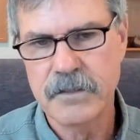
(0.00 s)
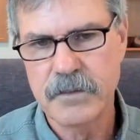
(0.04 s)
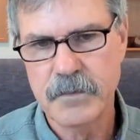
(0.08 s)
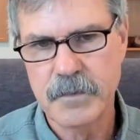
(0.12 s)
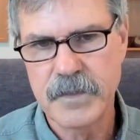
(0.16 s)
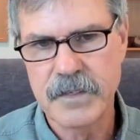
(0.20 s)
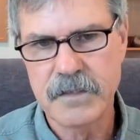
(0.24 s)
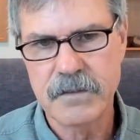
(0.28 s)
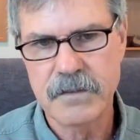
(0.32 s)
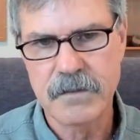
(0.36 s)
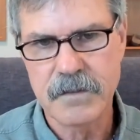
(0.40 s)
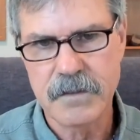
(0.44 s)

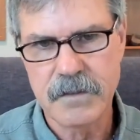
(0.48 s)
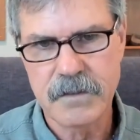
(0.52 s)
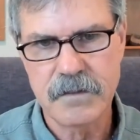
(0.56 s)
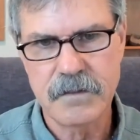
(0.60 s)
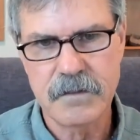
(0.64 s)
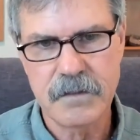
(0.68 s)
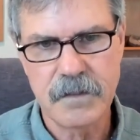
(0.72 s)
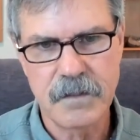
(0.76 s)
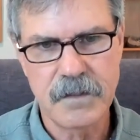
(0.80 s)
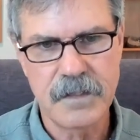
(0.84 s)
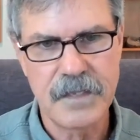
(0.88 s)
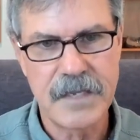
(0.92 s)
species
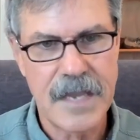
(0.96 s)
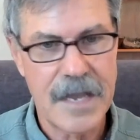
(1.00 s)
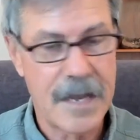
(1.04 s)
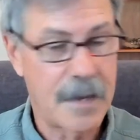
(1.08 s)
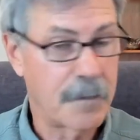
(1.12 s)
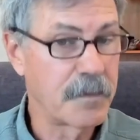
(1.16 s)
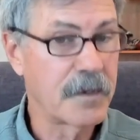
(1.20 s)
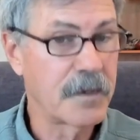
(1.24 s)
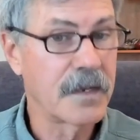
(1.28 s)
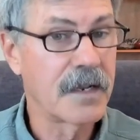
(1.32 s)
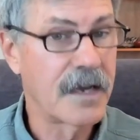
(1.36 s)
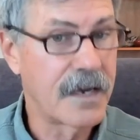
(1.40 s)
in the
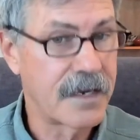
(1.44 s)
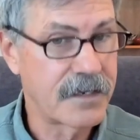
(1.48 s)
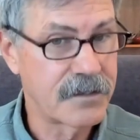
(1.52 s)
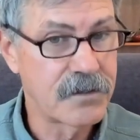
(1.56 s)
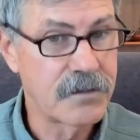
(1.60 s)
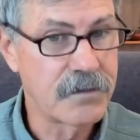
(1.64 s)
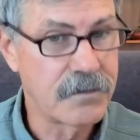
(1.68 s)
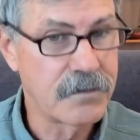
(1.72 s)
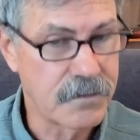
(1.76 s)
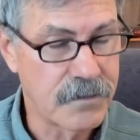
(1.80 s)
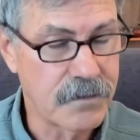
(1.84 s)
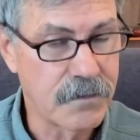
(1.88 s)

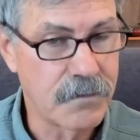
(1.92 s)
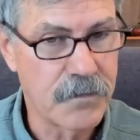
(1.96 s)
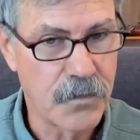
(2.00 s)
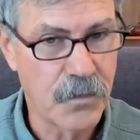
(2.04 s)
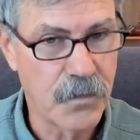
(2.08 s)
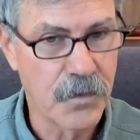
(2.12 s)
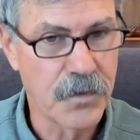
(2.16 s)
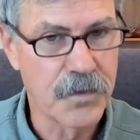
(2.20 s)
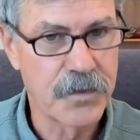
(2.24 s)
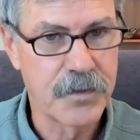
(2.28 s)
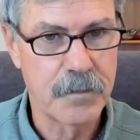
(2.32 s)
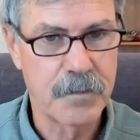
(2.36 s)
Appalachians of
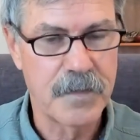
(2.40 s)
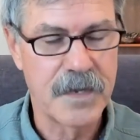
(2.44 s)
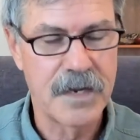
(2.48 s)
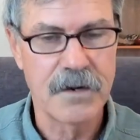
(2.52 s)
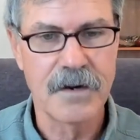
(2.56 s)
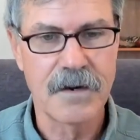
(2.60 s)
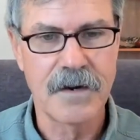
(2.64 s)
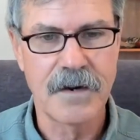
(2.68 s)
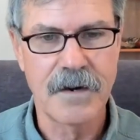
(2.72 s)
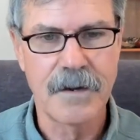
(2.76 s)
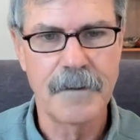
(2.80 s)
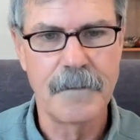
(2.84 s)
North
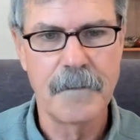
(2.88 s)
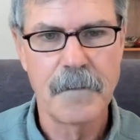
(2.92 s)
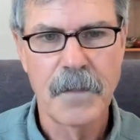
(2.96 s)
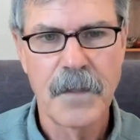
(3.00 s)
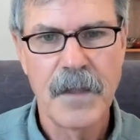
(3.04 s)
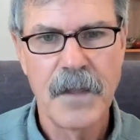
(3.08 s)
America.